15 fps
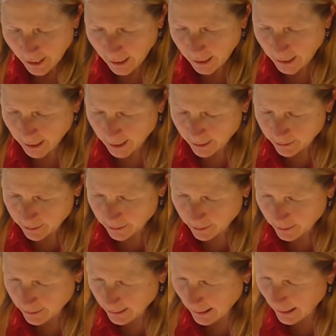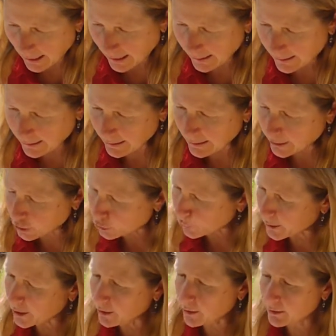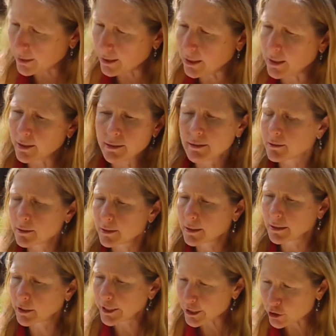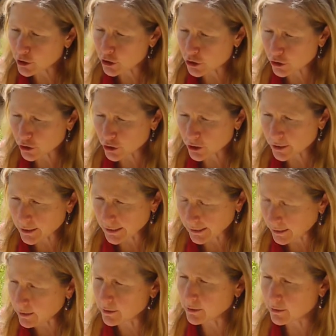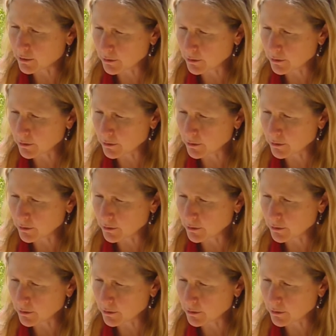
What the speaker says: And in literature, in